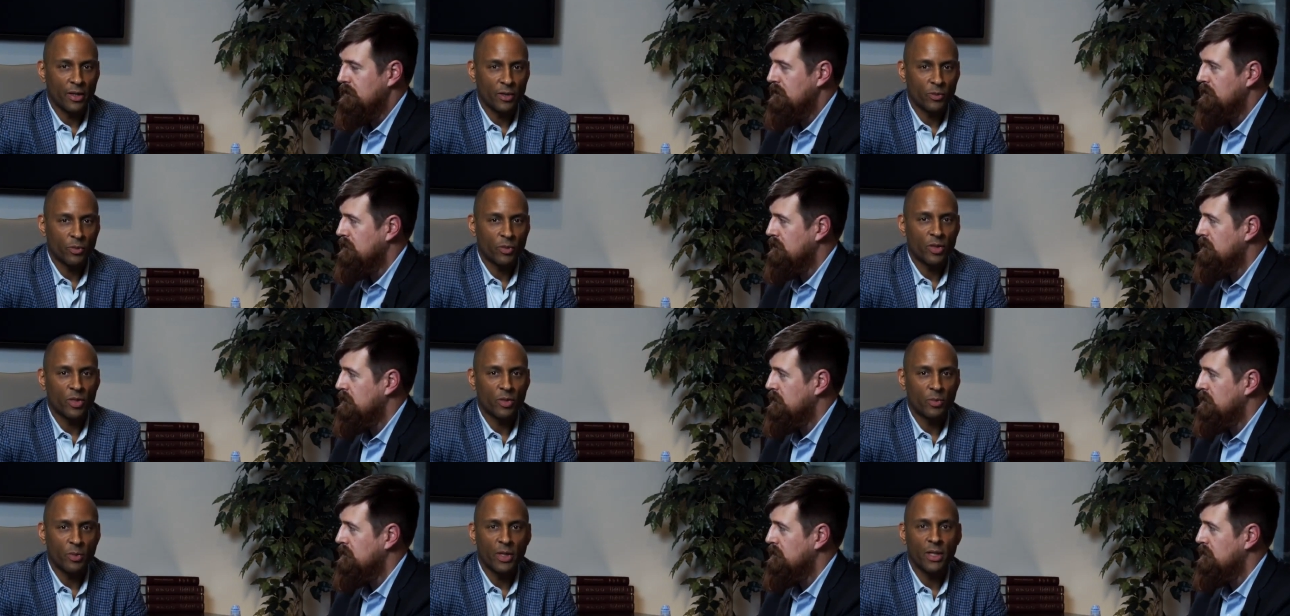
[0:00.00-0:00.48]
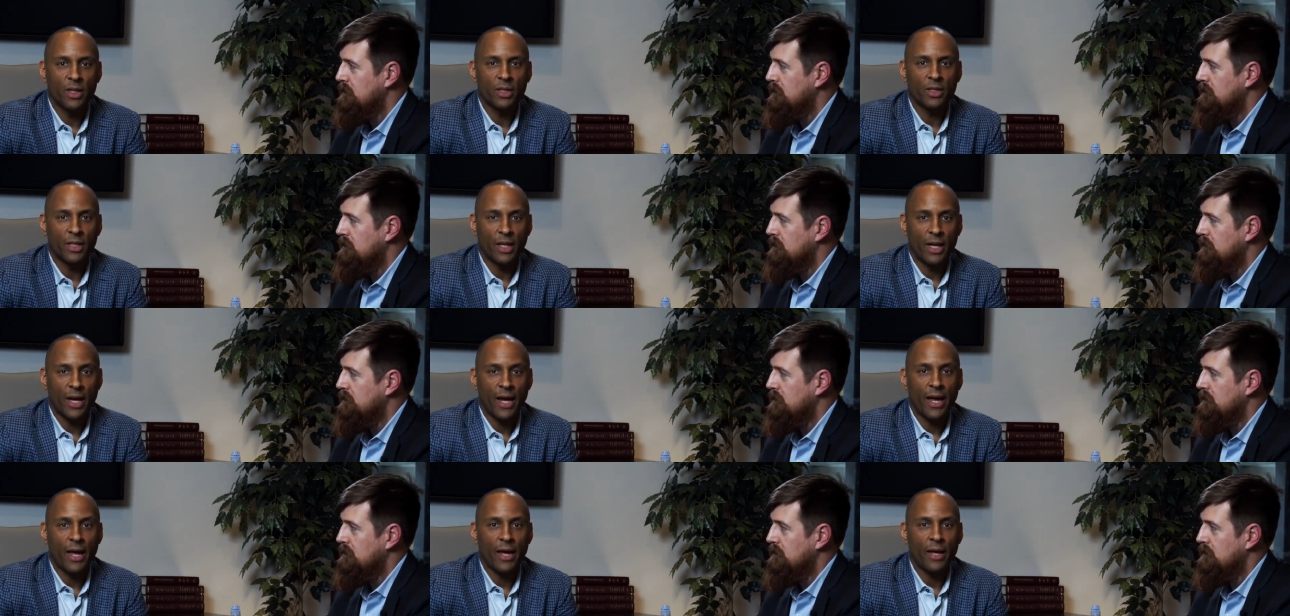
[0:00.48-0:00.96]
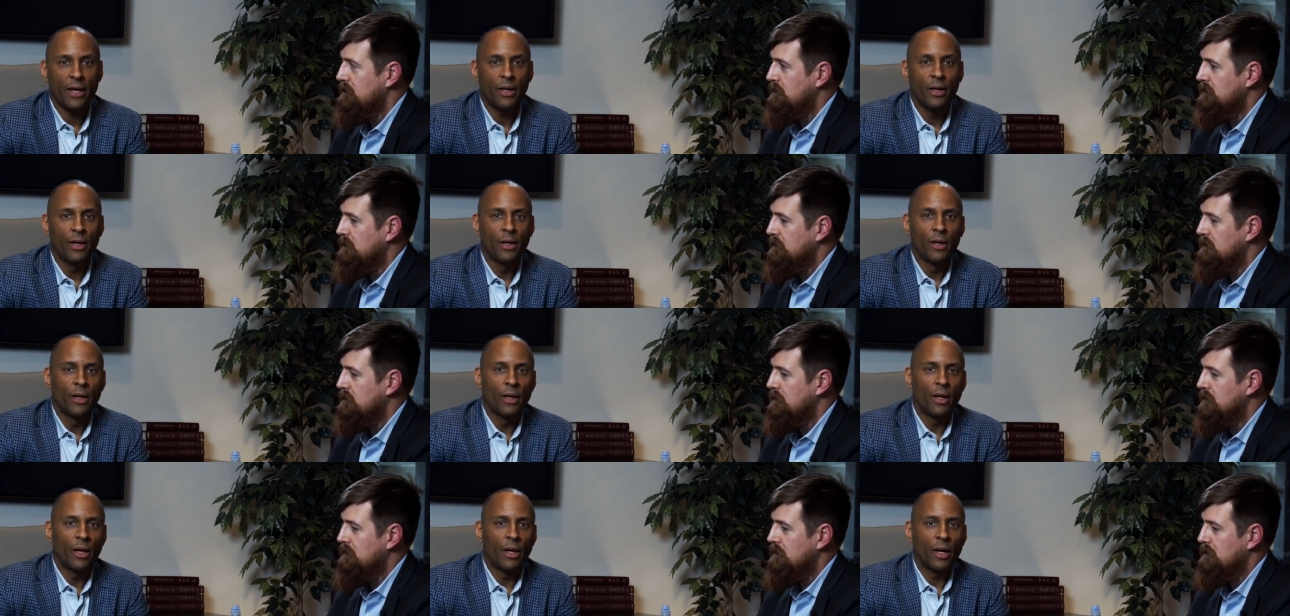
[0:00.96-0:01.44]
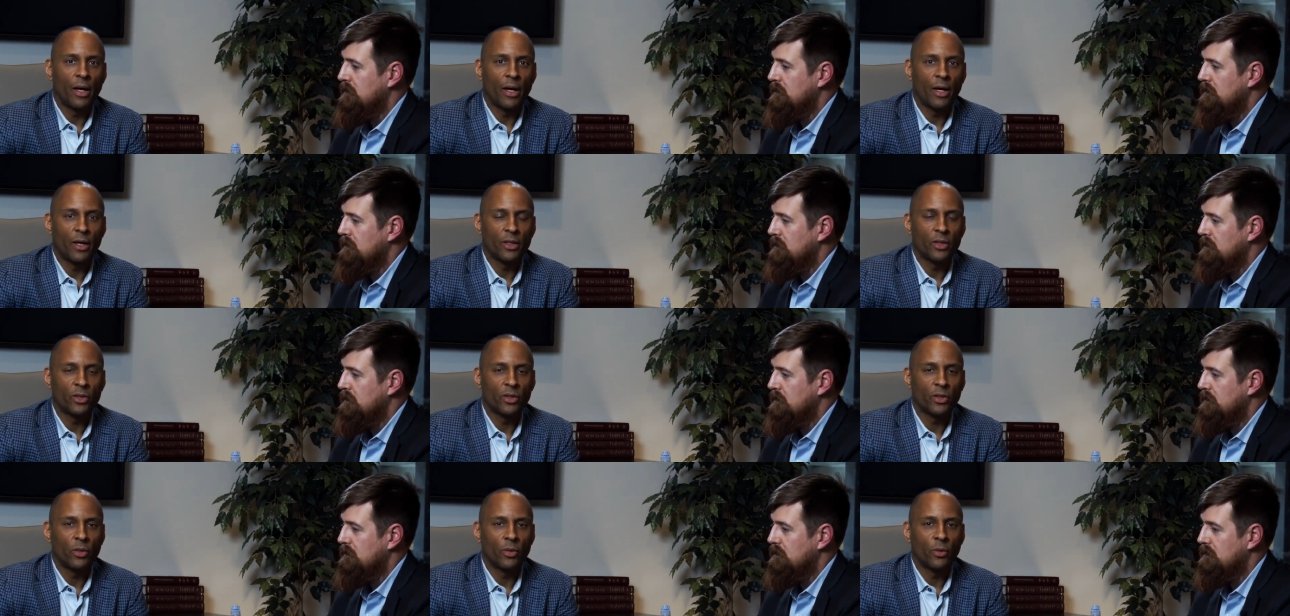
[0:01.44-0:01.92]
Speaker 1: we speak today.
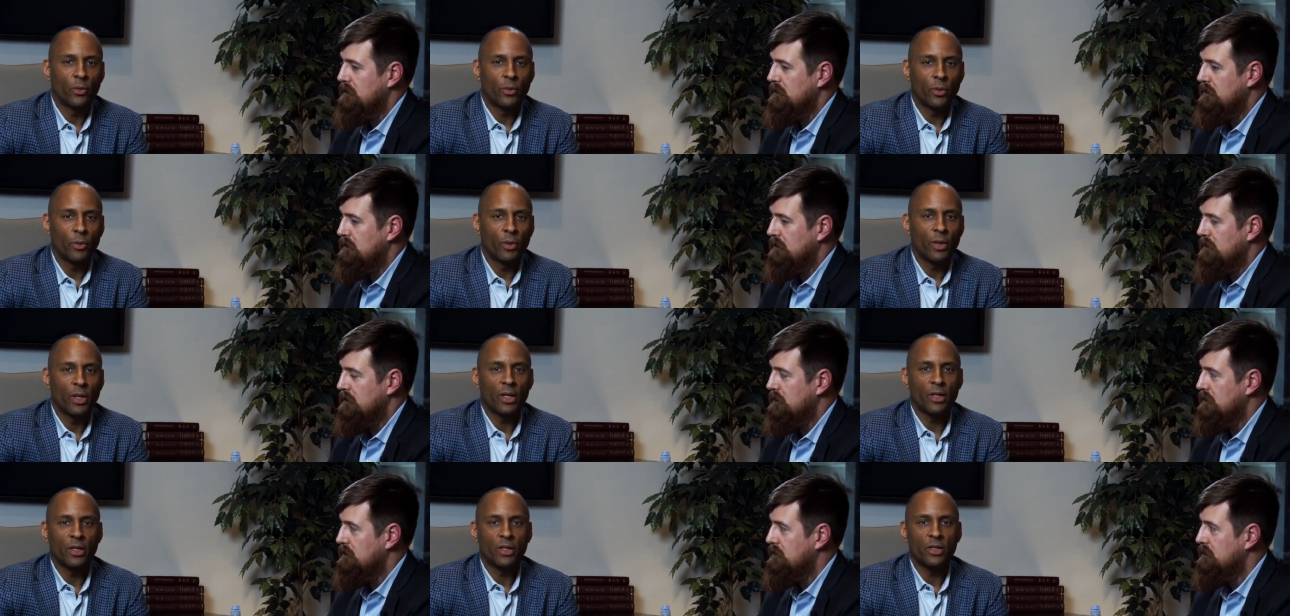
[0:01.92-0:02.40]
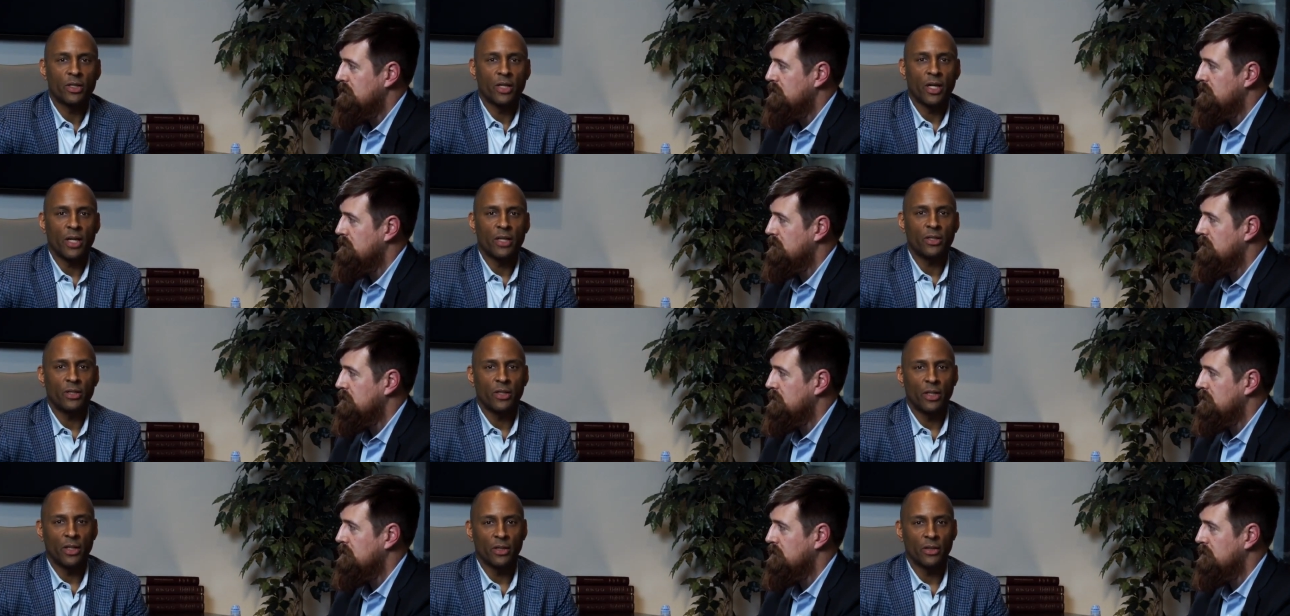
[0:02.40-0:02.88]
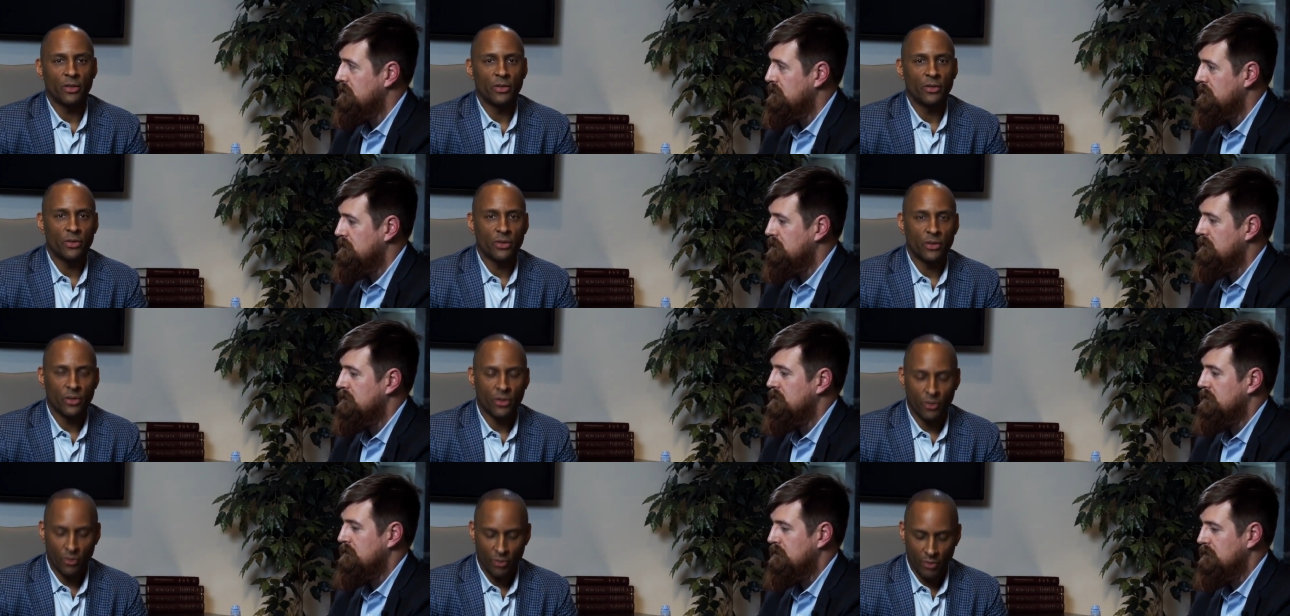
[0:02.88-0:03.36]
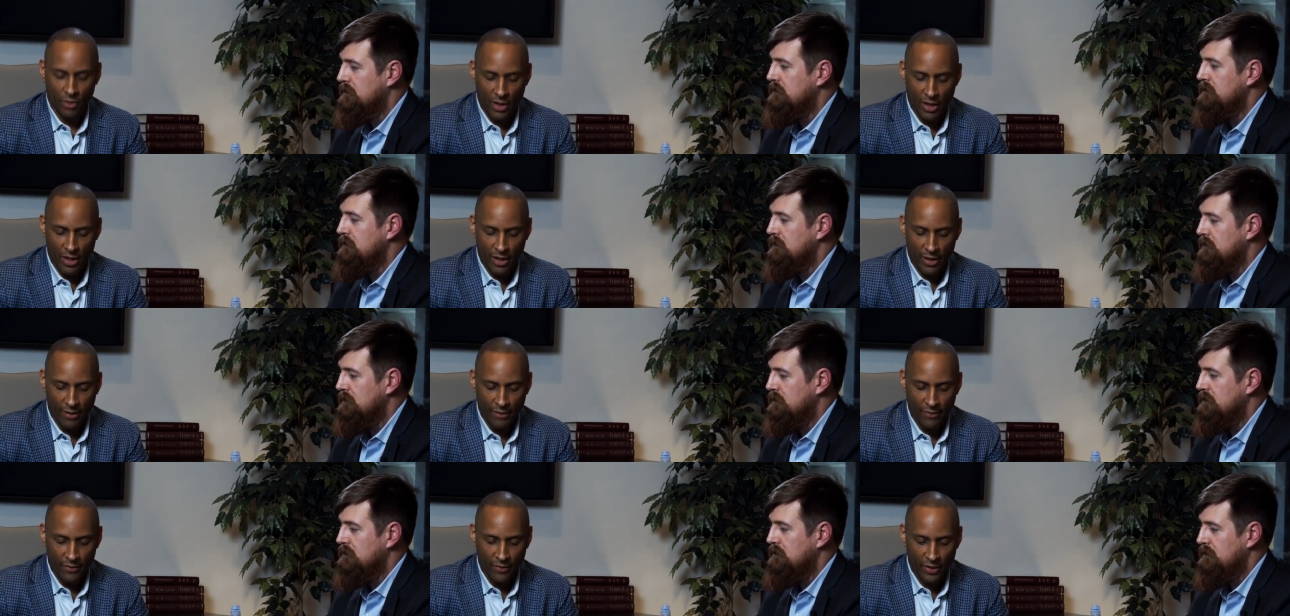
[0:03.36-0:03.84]
so we want to discuss it. And so
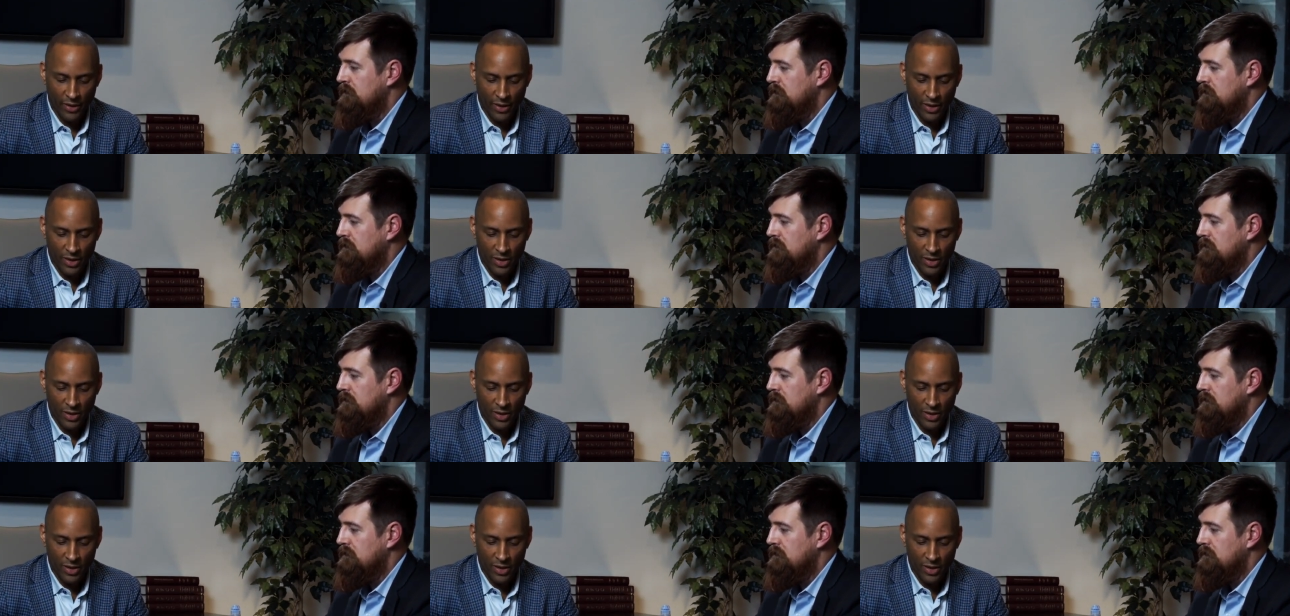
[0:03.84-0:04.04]
um, let's